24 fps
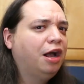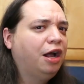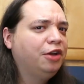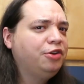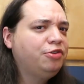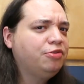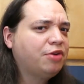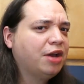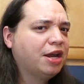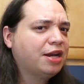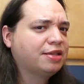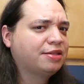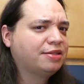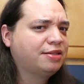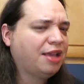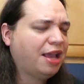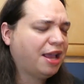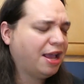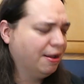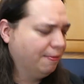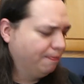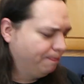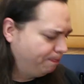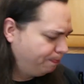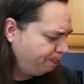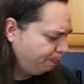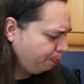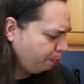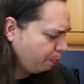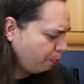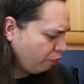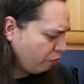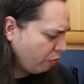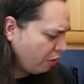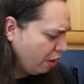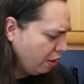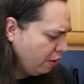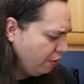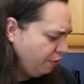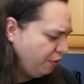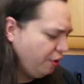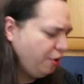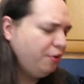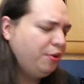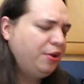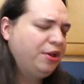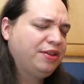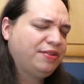I do gotta say,
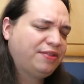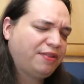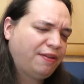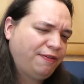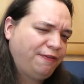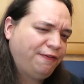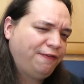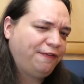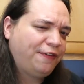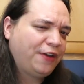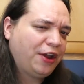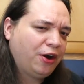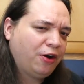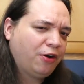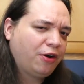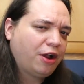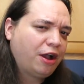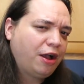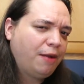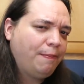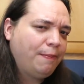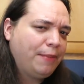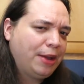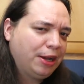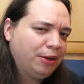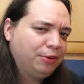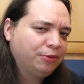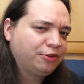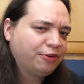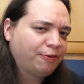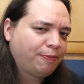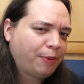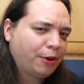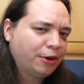there is a fair amount of